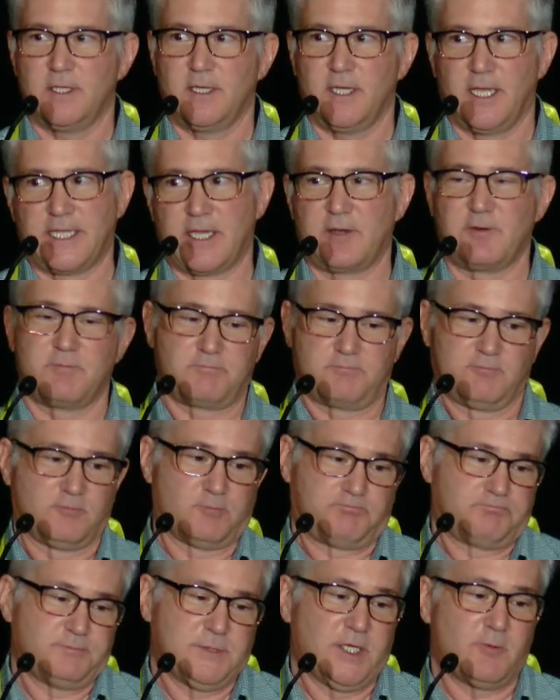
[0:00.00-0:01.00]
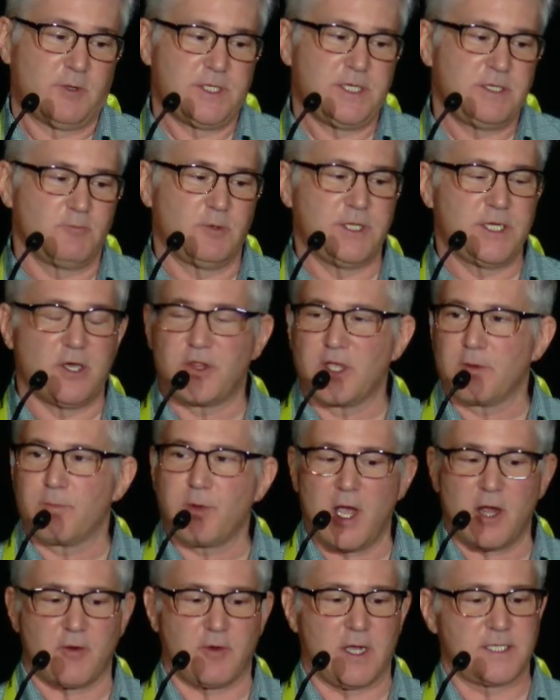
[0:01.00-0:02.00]
and then we know their
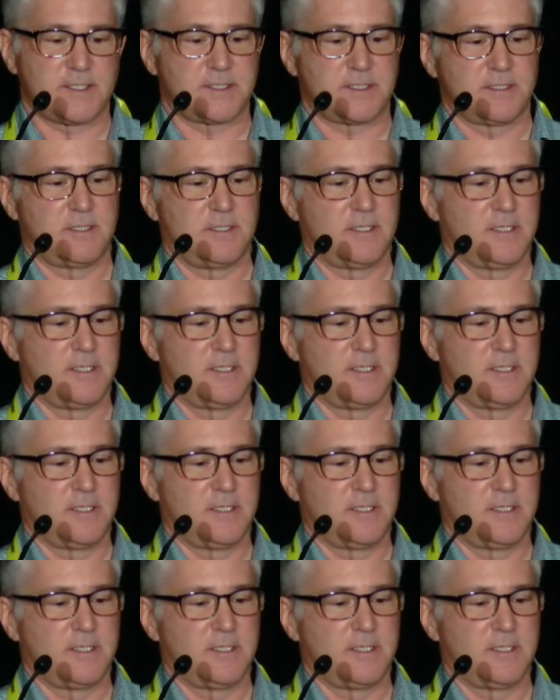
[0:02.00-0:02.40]
progress.